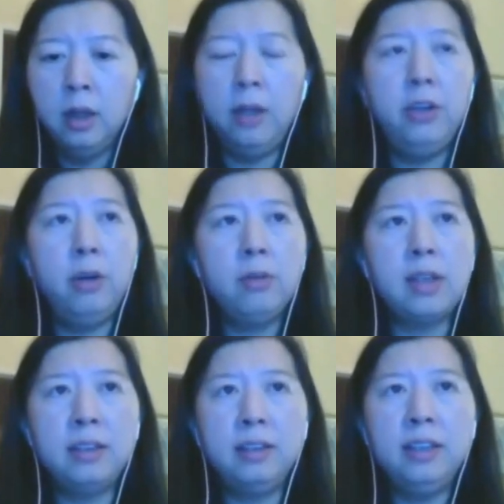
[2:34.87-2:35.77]
Those
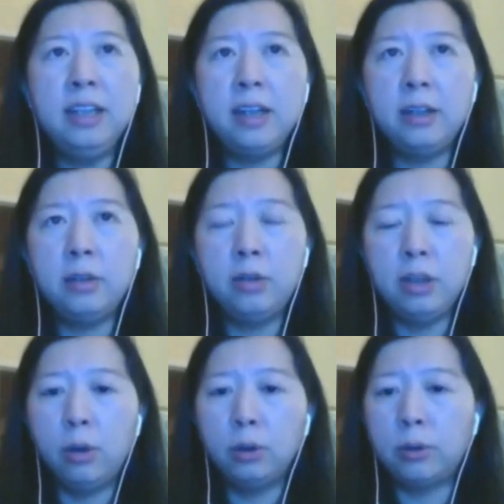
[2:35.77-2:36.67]
are needed
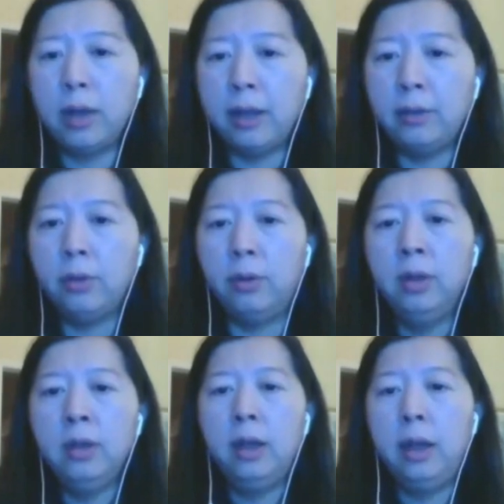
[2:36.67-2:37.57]
in order to handle,
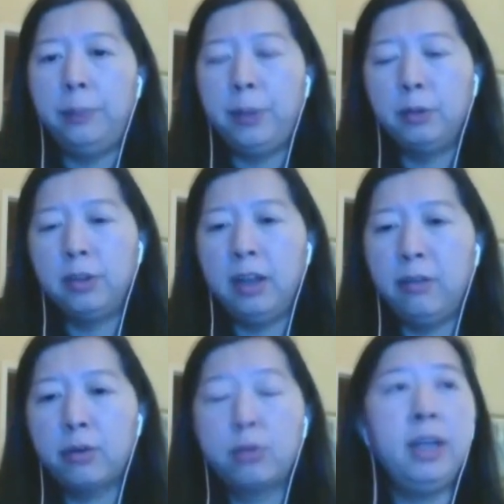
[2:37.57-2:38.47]
build a
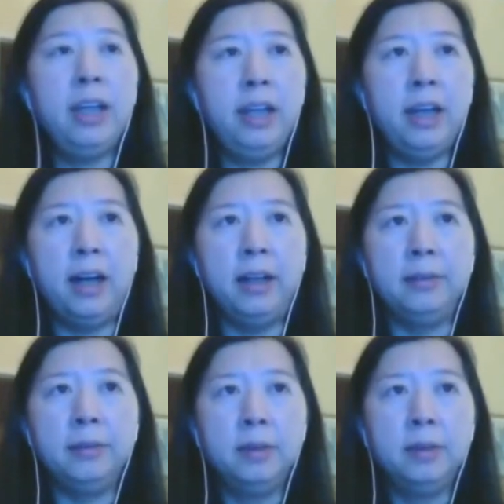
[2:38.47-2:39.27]
level 3 AI.